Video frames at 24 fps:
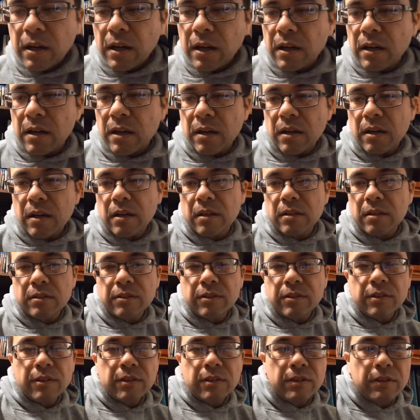Uh,
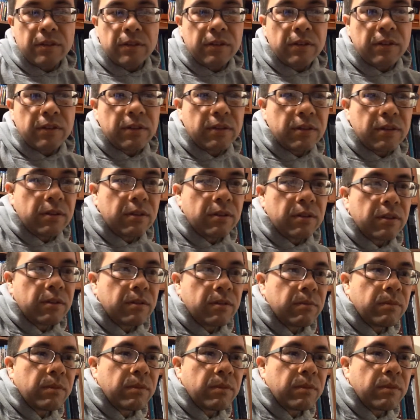the the